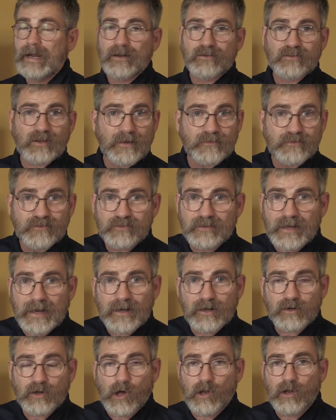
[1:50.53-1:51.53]
And as I've
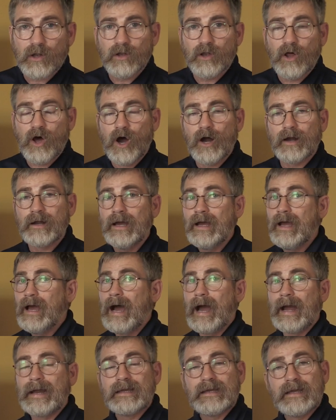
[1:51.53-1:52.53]
stated all along,
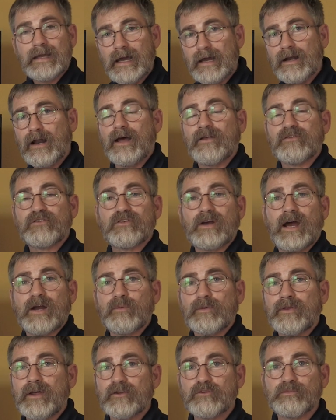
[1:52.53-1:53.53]
I cannot side
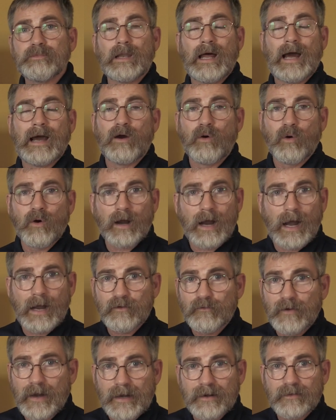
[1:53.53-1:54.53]
with Hezbollah or
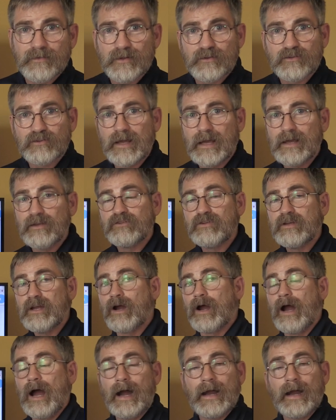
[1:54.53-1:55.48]
Iran in this case here.